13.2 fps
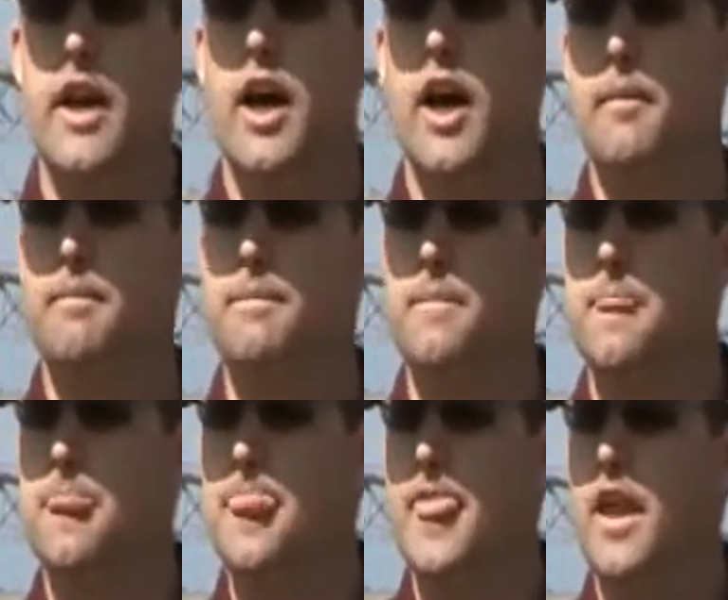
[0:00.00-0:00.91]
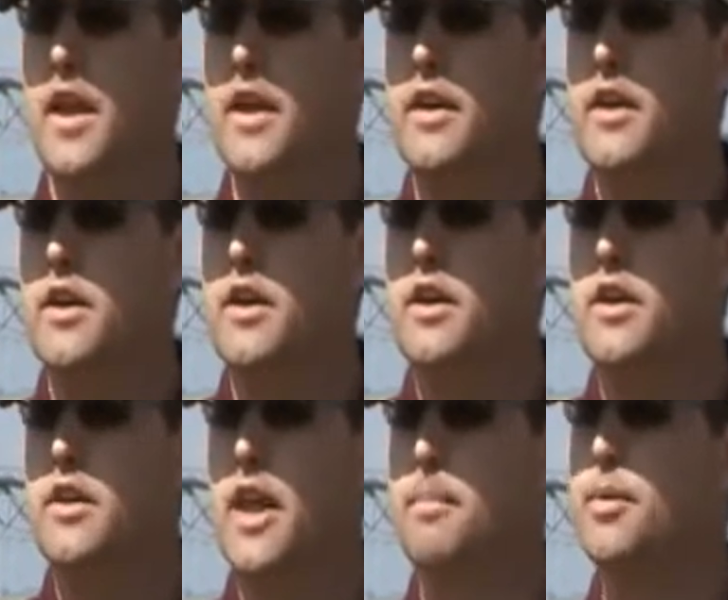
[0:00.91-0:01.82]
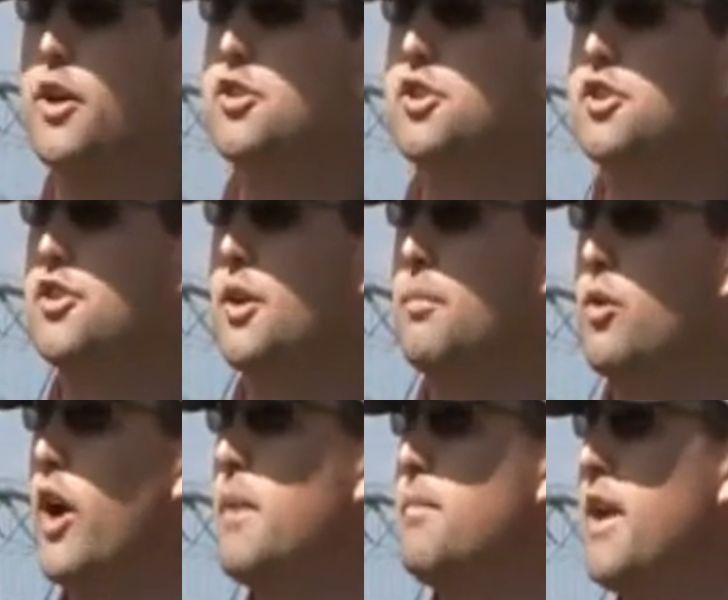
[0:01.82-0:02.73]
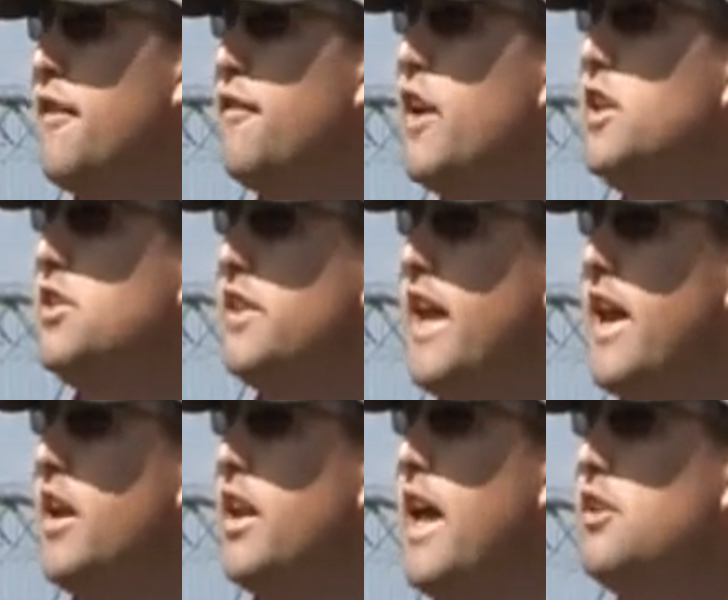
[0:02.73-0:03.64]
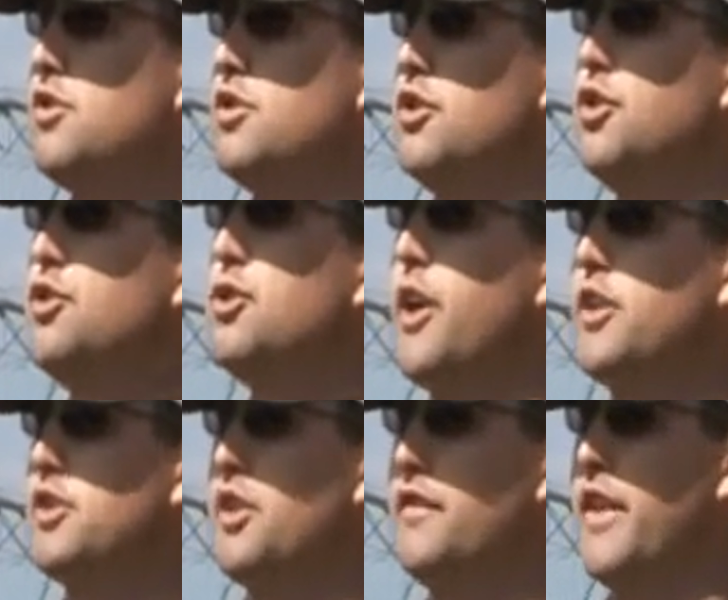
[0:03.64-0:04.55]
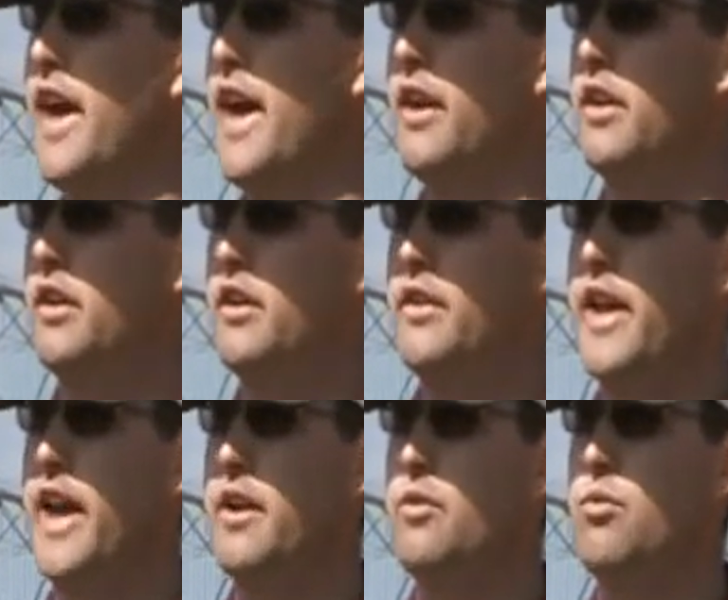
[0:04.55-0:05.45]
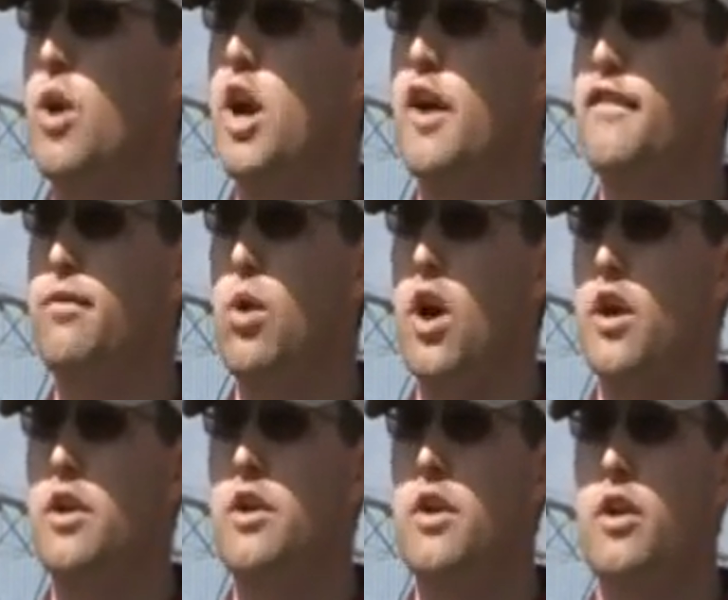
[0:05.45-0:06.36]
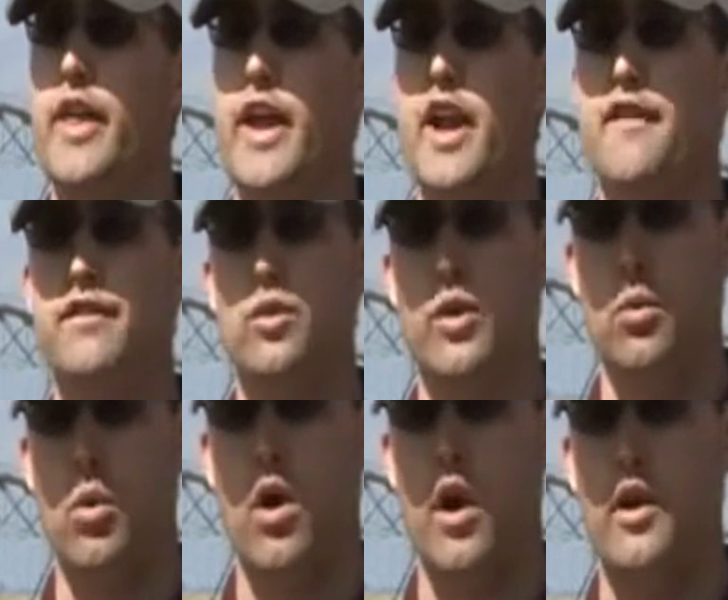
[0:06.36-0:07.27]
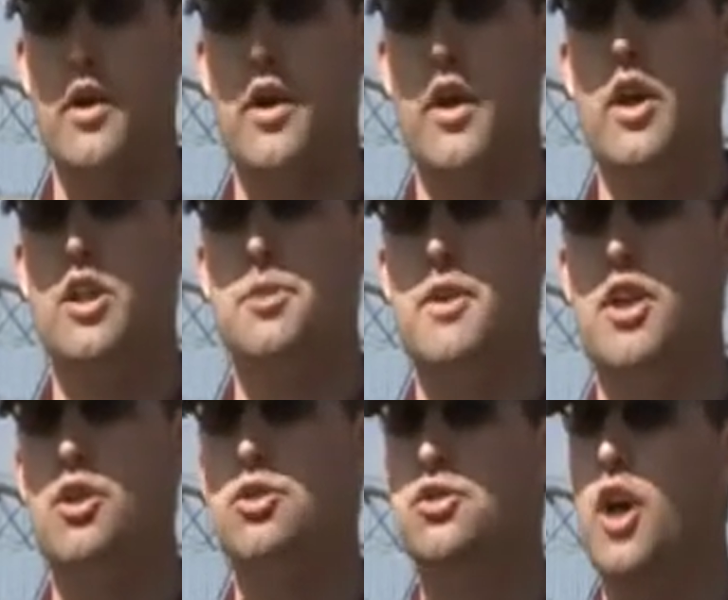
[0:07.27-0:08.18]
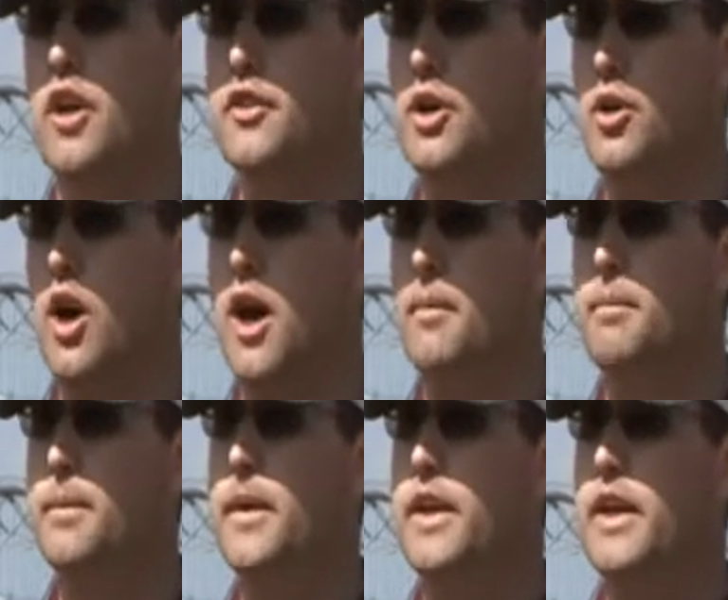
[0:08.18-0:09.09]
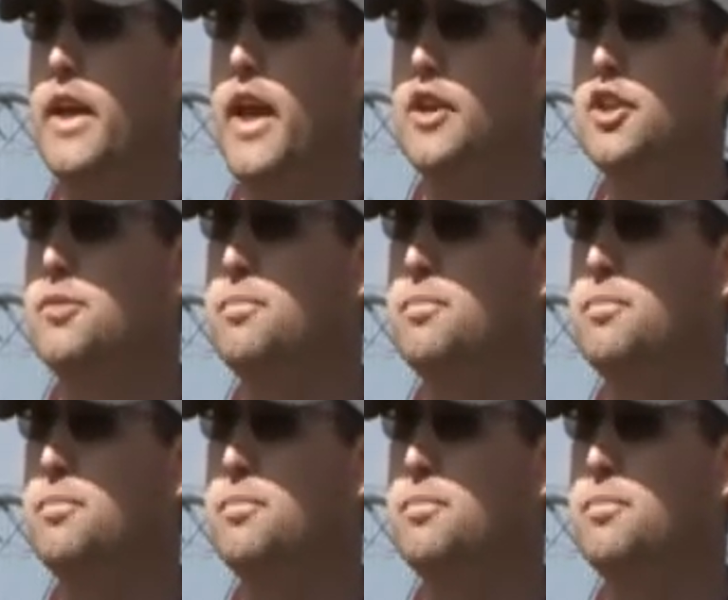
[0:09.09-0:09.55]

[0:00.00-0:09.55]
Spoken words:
That produces some great benefits in that it allows the nutrients of that runoff water or that effluent water to be used on the crop and